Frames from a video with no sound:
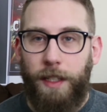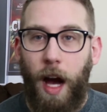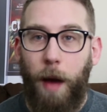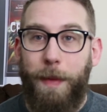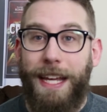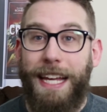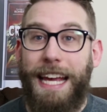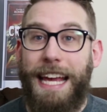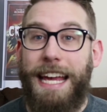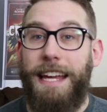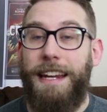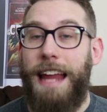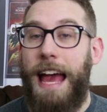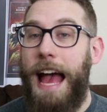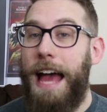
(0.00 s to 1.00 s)
Coming
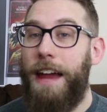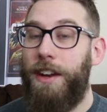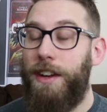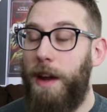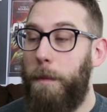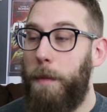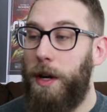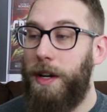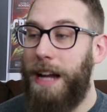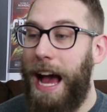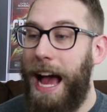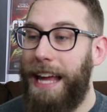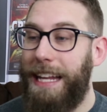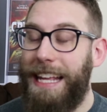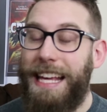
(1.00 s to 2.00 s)
in at number
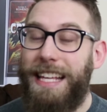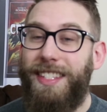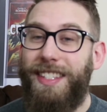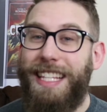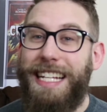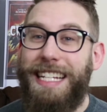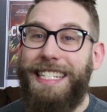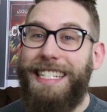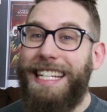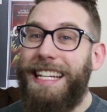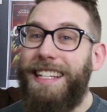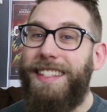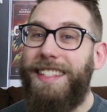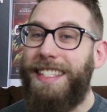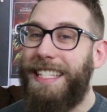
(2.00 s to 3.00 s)
9 is the
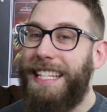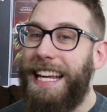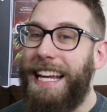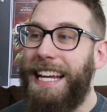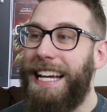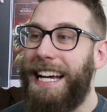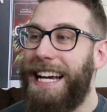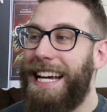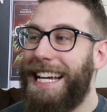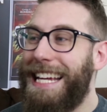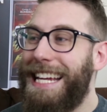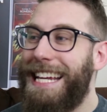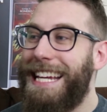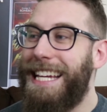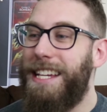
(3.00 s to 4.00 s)
DCEU
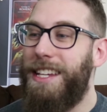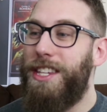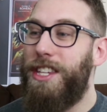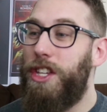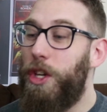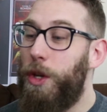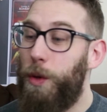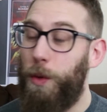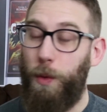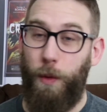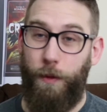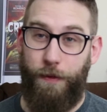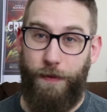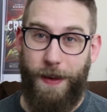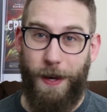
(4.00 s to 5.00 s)

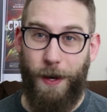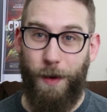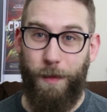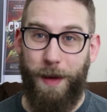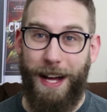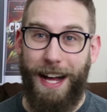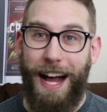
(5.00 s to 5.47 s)
film